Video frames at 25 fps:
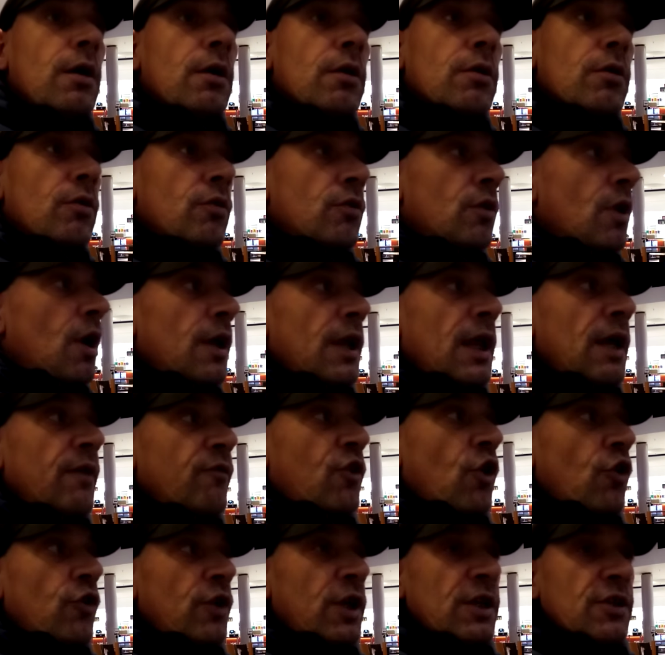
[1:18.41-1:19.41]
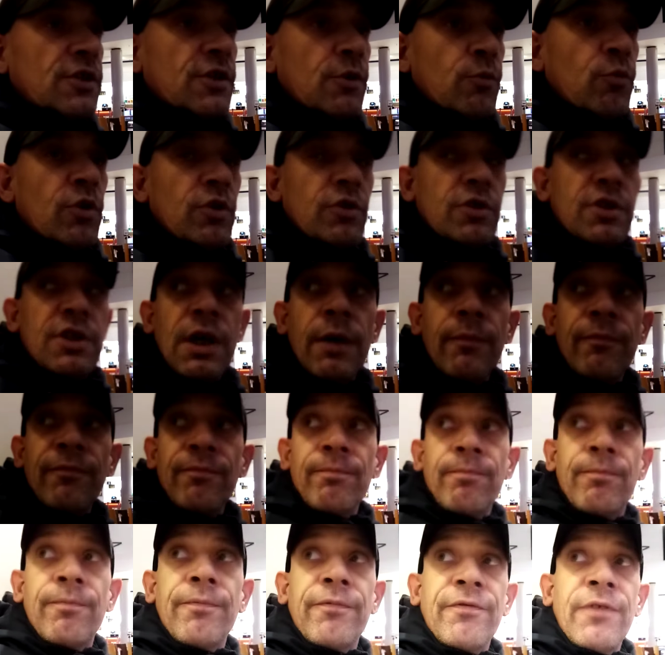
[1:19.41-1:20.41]
No, they've gone in to watch
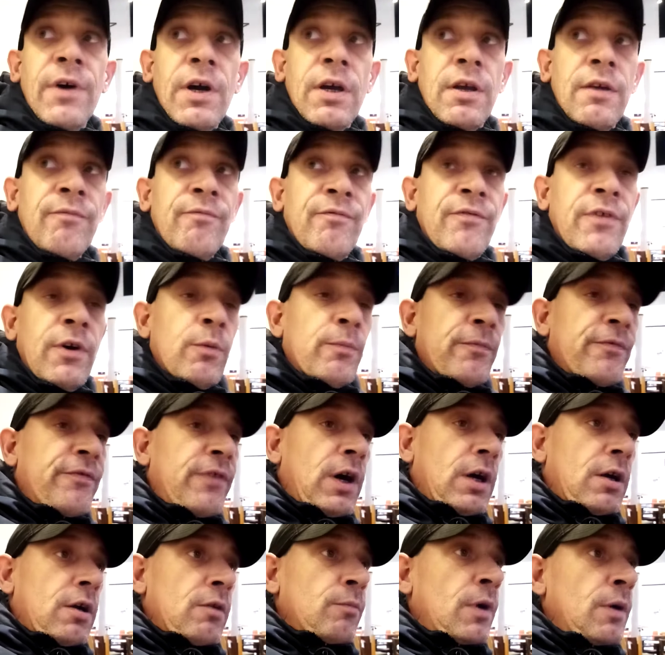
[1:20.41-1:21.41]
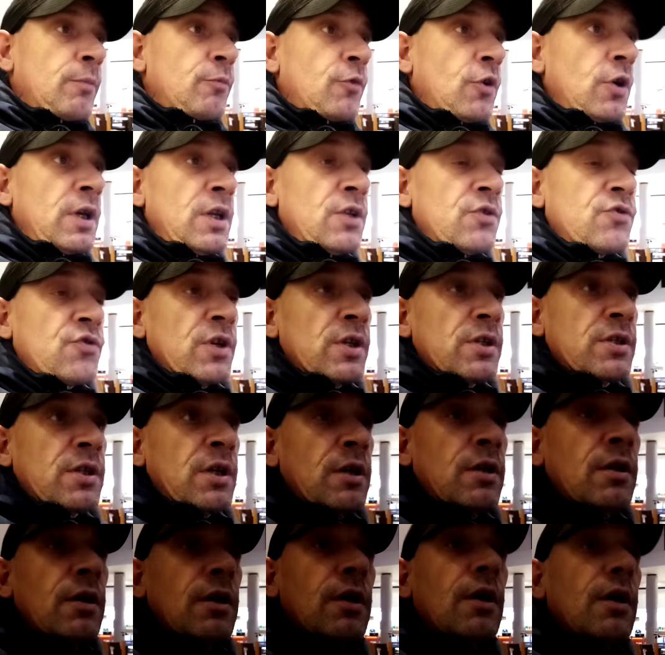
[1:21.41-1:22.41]
some fucking film. Oh, yeah, Fuck them, I'm not
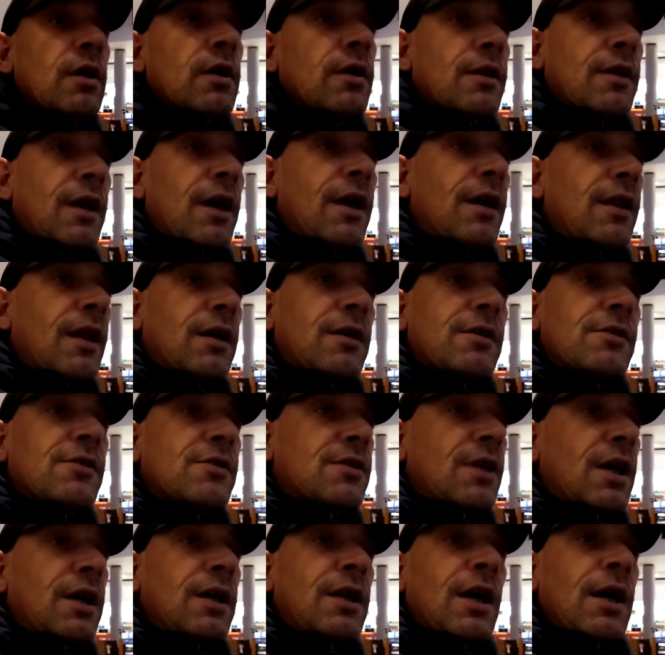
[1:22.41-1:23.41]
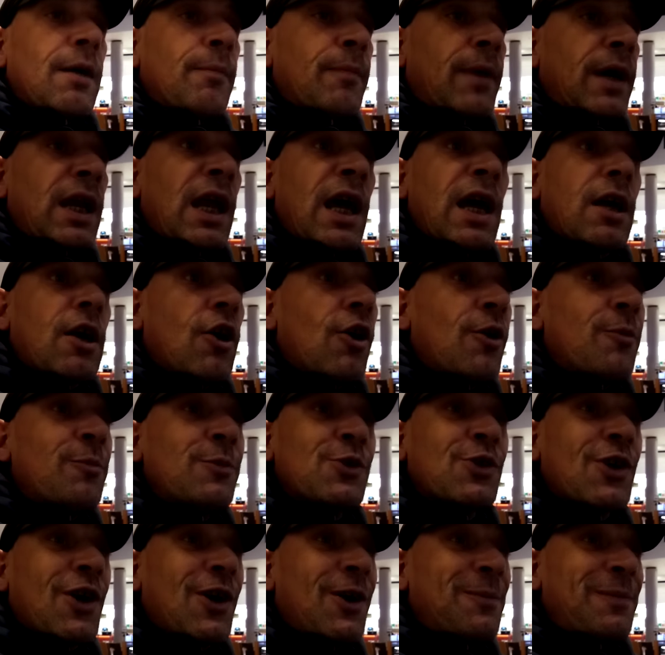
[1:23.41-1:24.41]
interested. Yeah, they can stay there, mate. Their
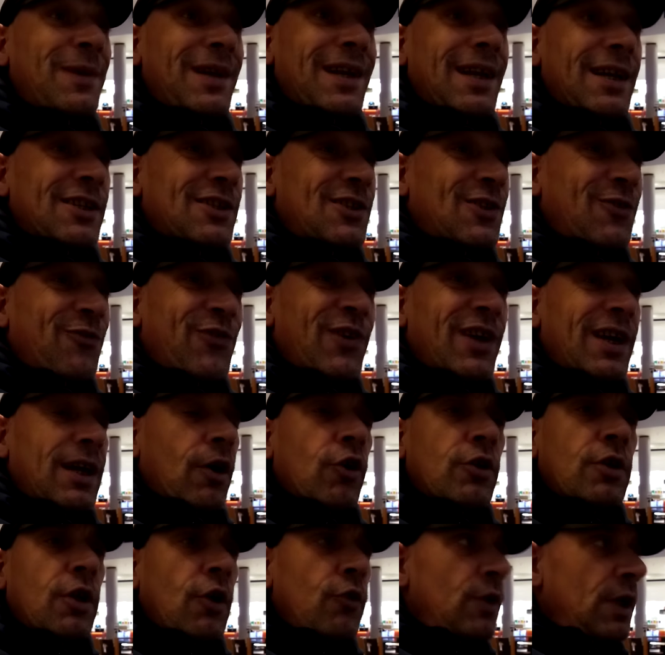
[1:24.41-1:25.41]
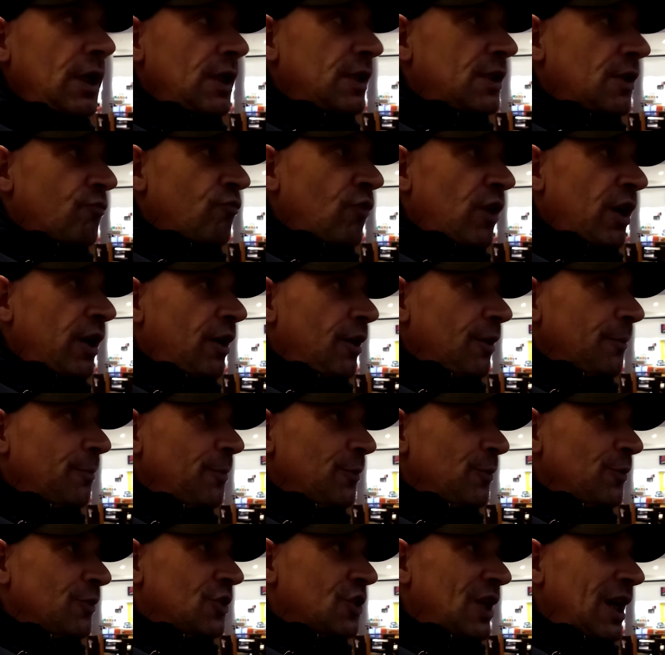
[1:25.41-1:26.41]
karma's coming. That's the thing. I don't need to run up
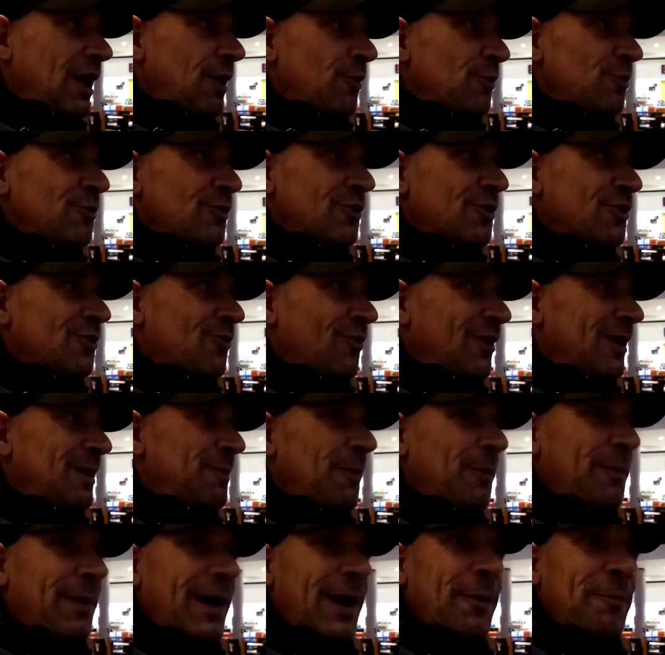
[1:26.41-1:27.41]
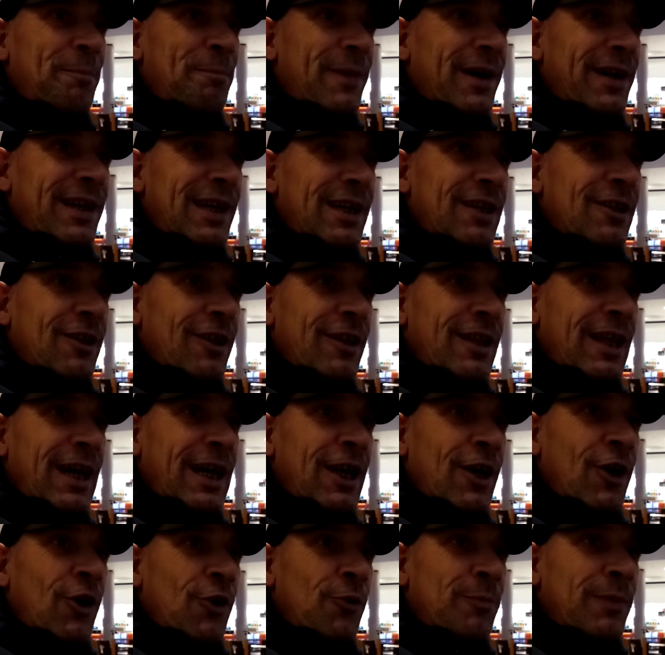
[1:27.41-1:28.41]
and shout and scream about money that
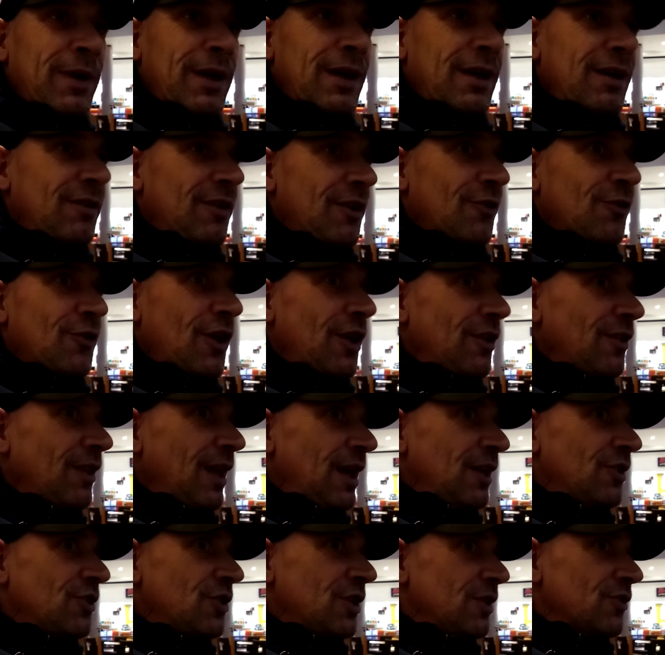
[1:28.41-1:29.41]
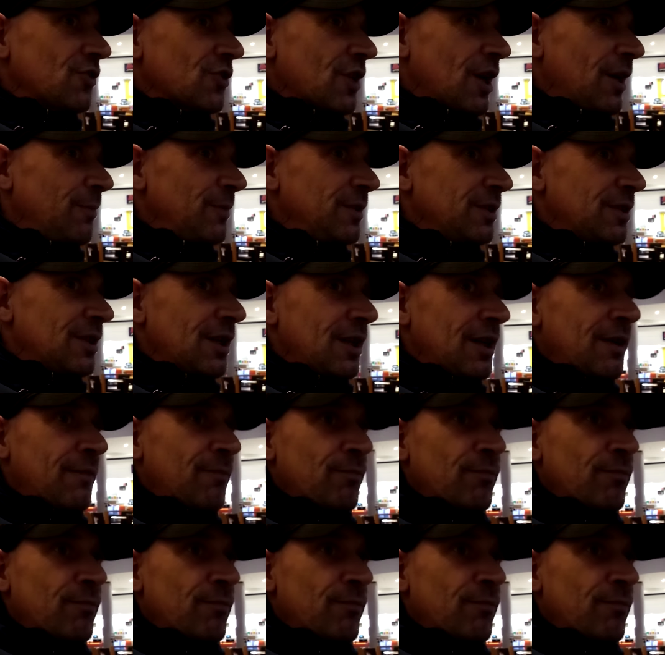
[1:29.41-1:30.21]
they owe me. That, their shit's coming to them.